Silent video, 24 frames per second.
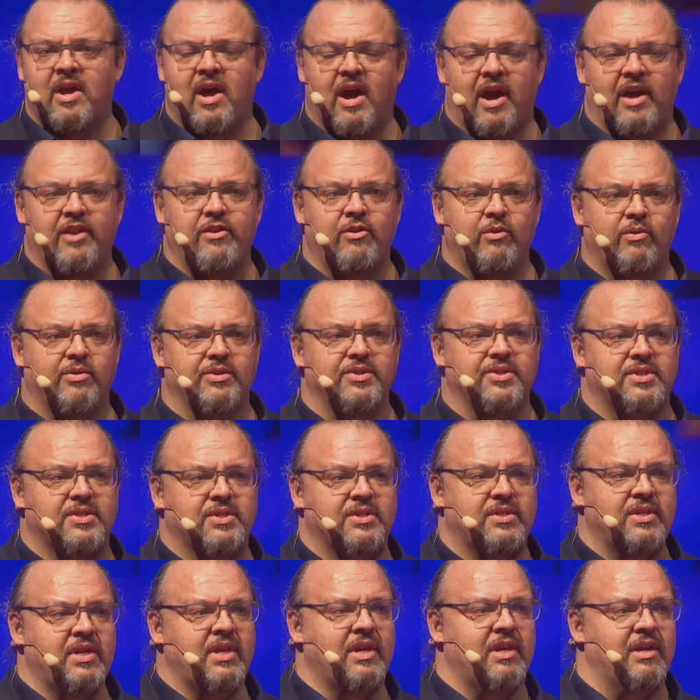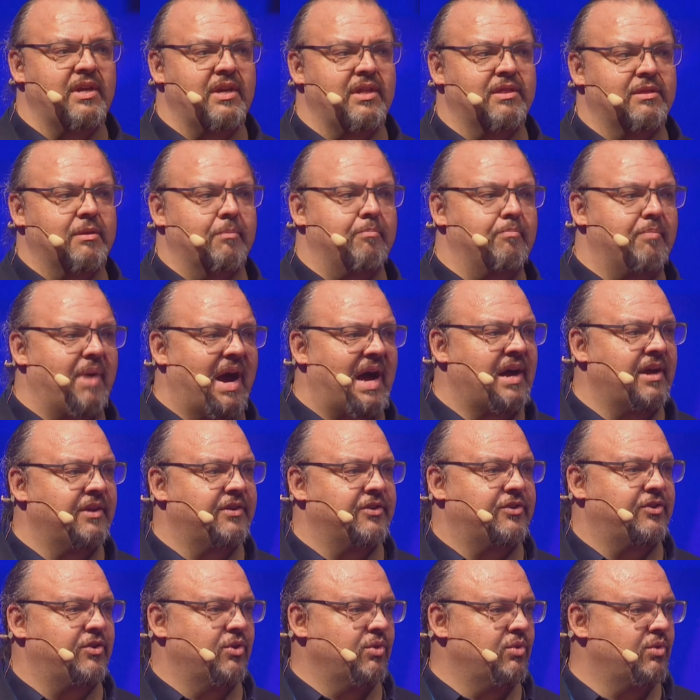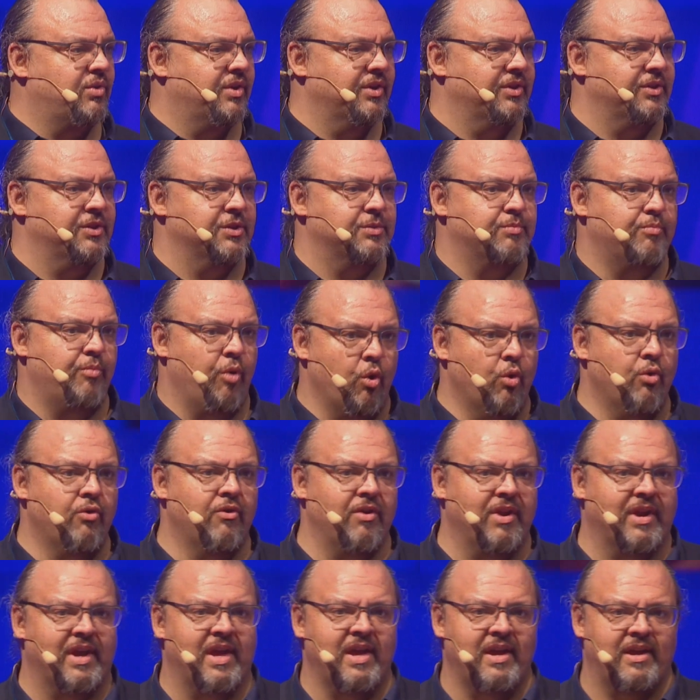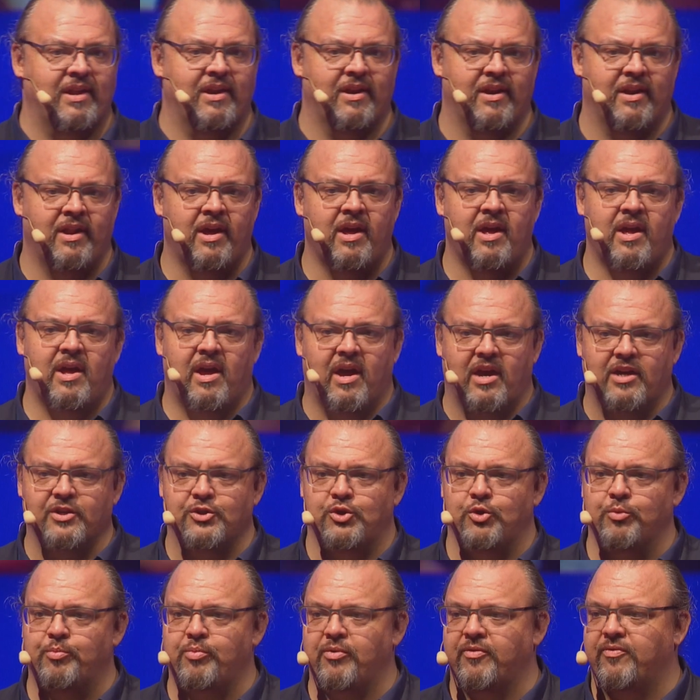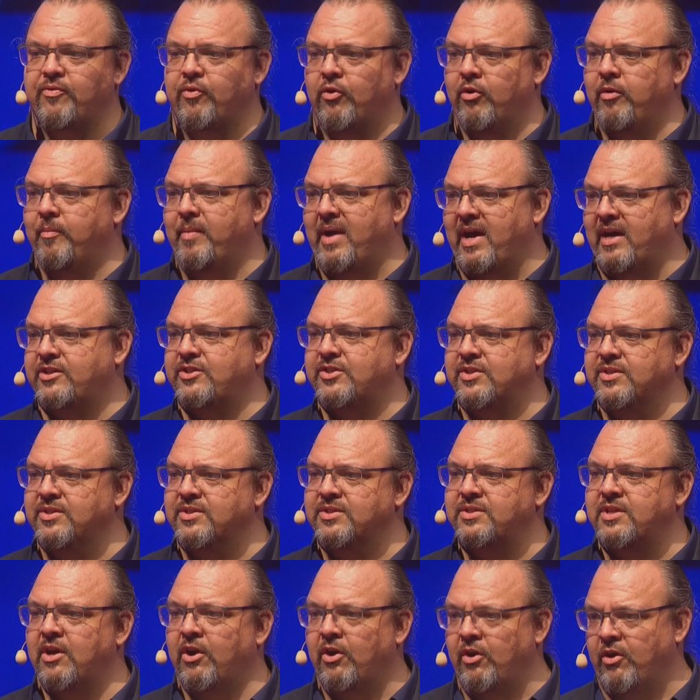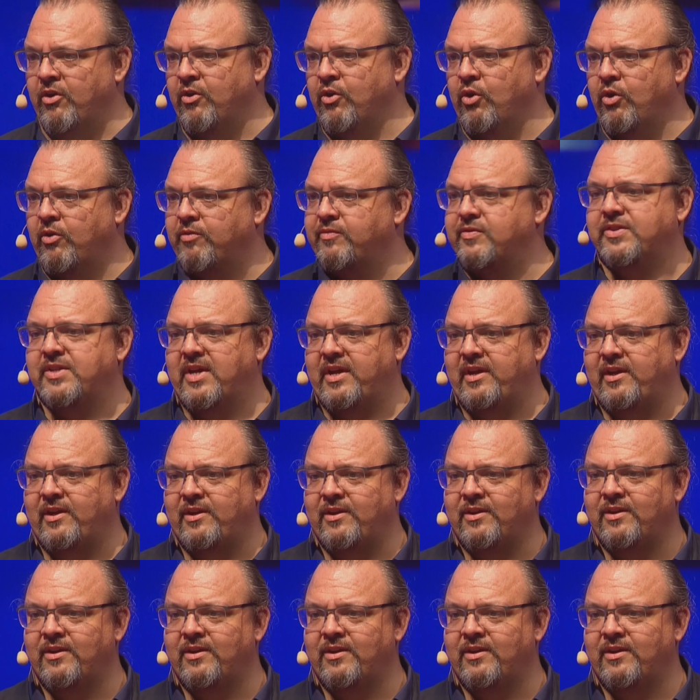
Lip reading: and you can see the bad tokens pouring in as you perform actions that aren't offset.